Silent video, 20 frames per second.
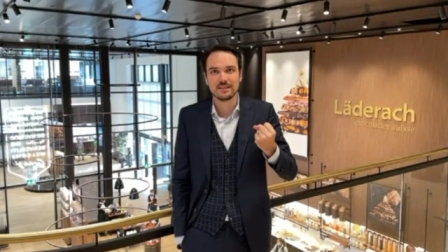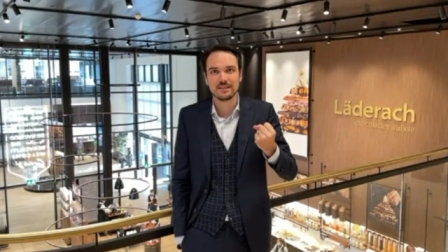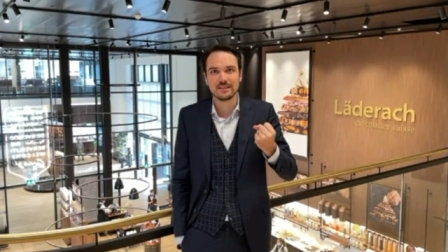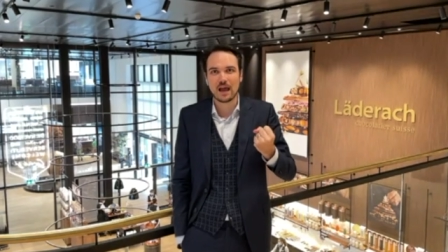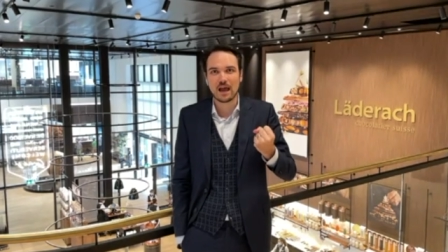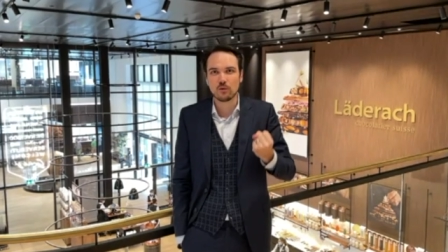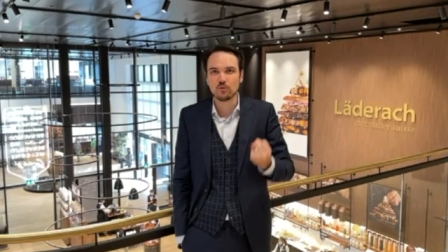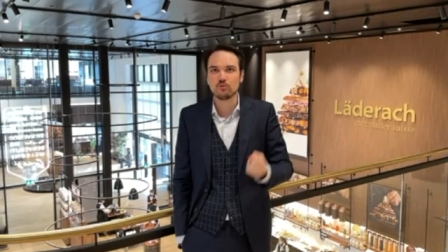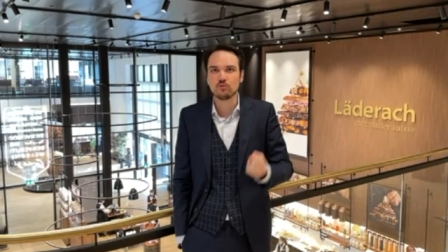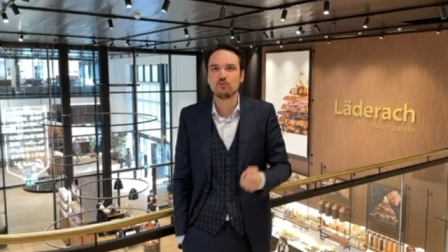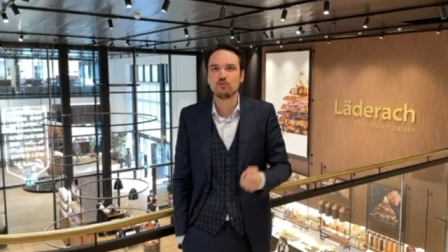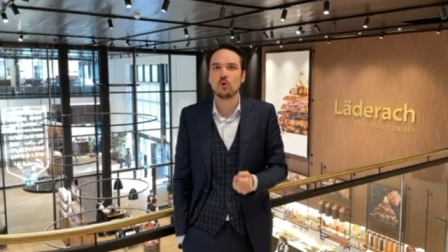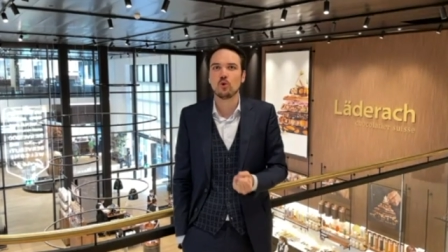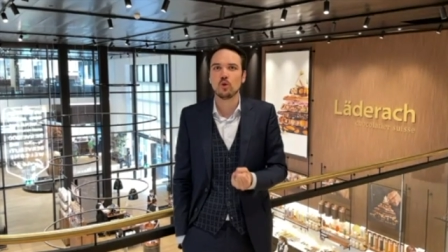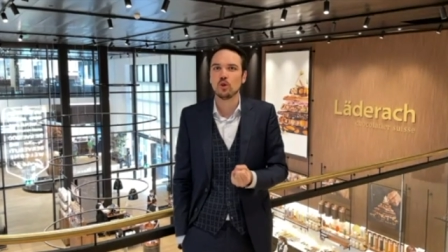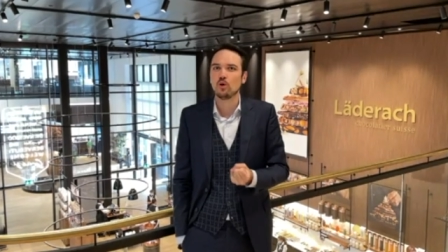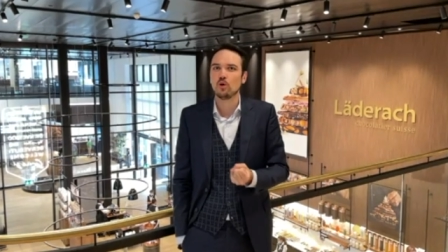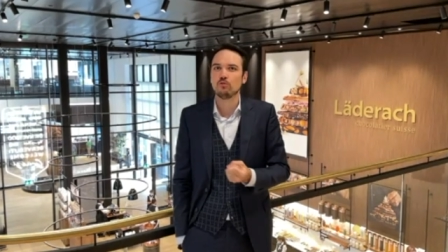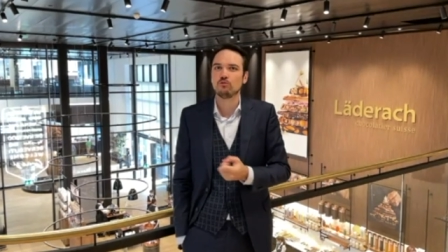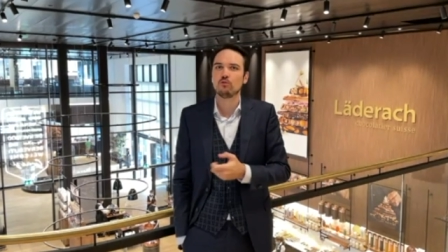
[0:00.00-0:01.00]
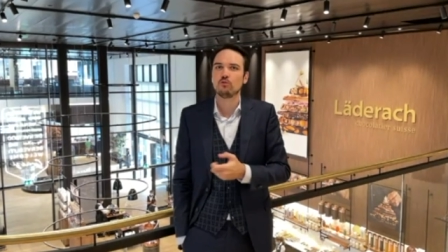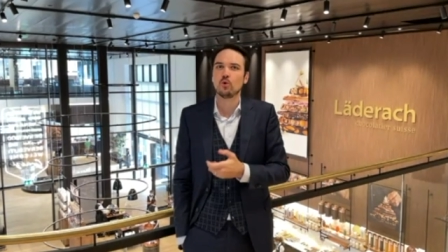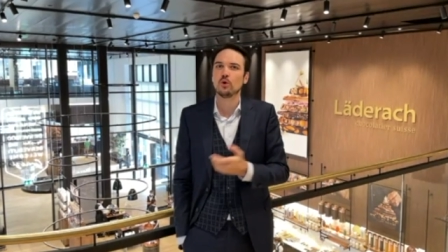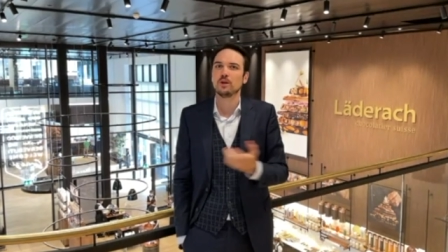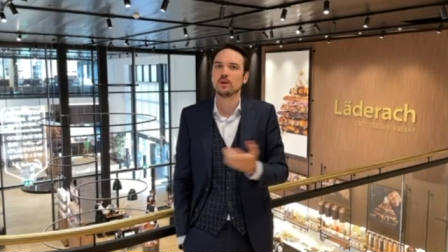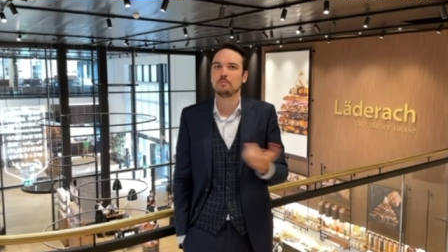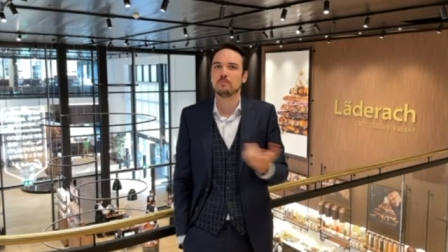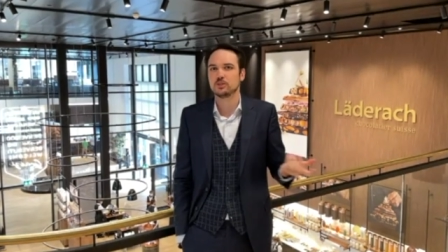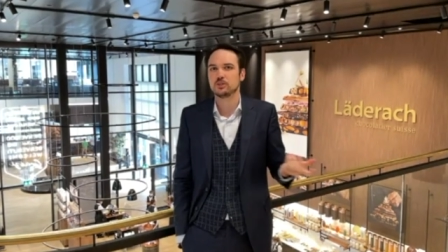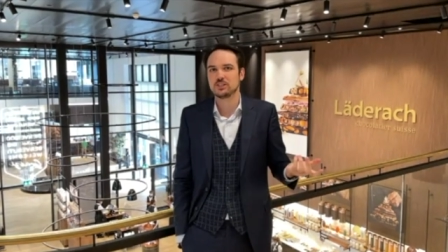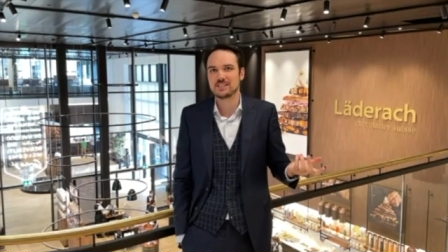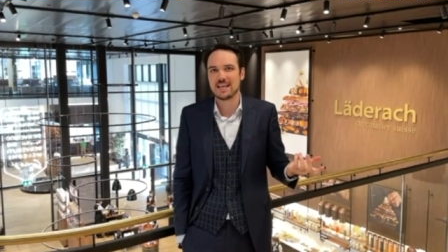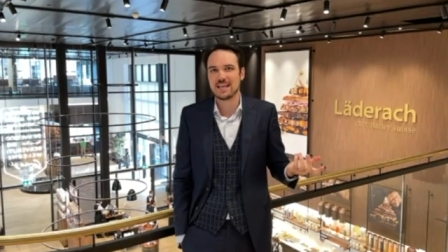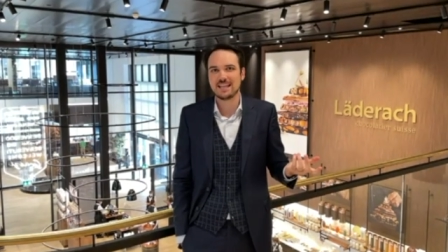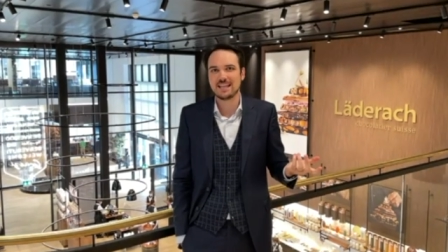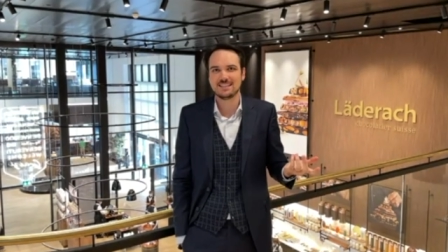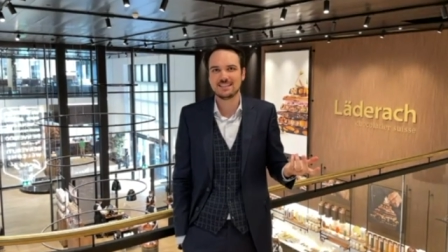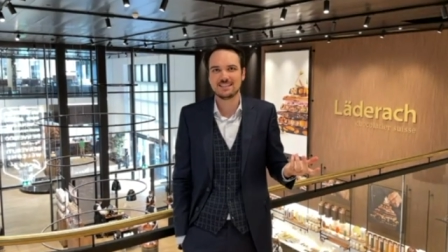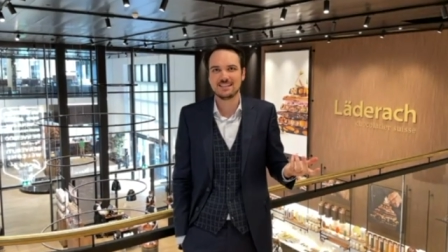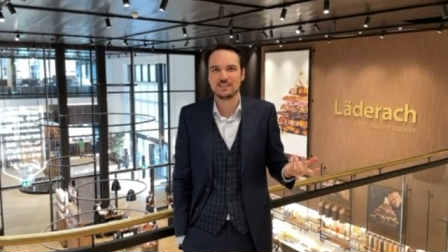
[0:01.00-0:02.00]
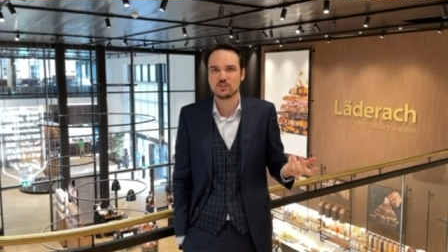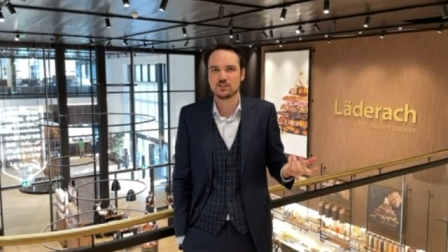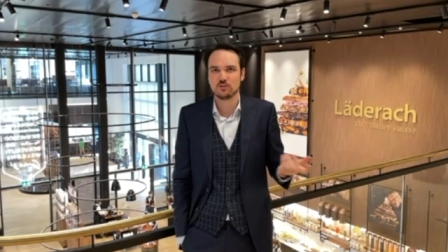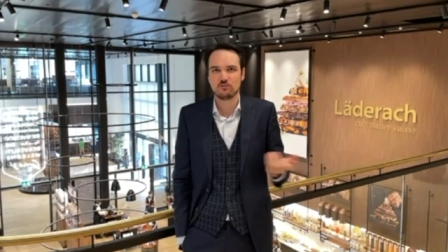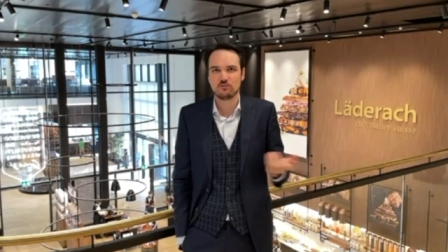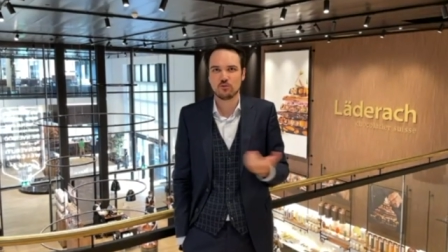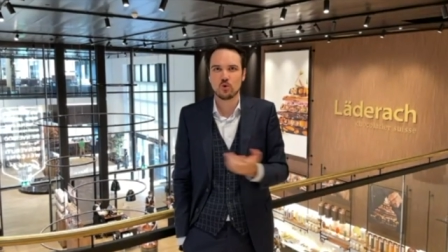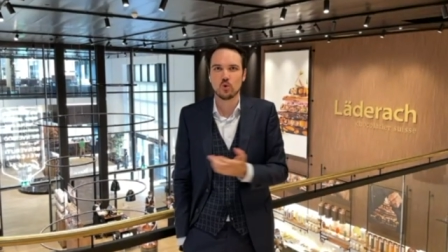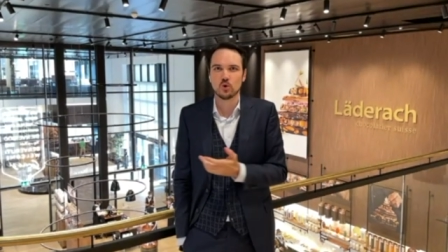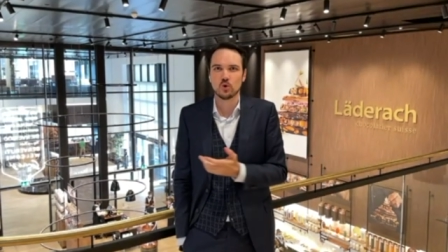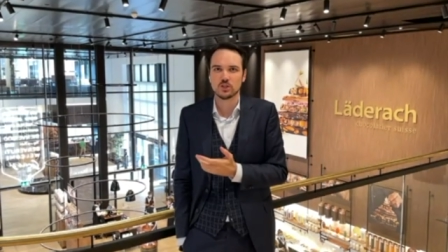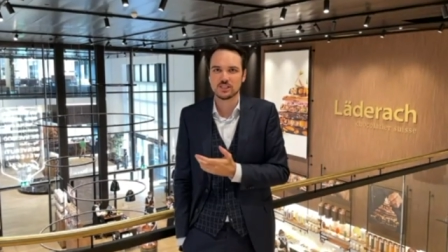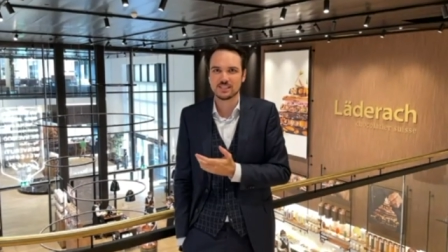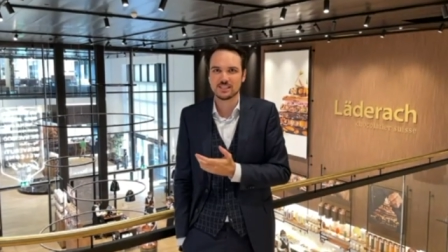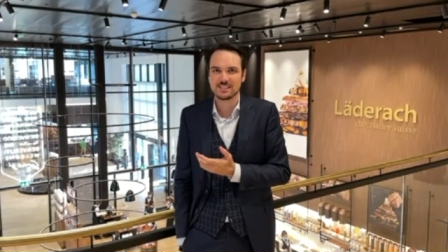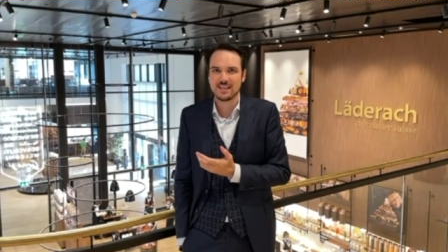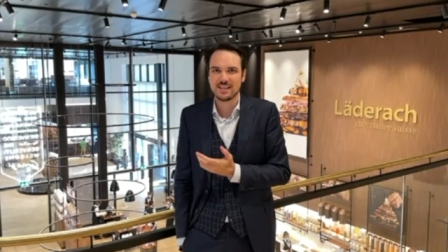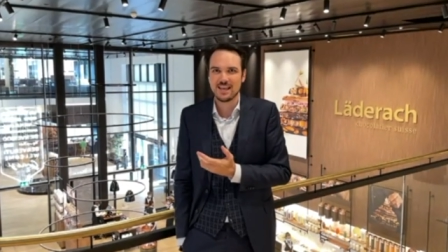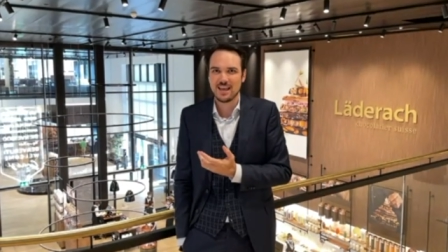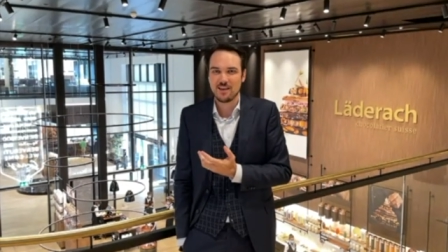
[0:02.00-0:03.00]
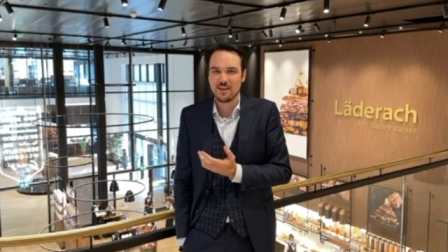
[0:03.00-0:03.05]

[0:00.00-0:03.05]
downfall of 40% is of course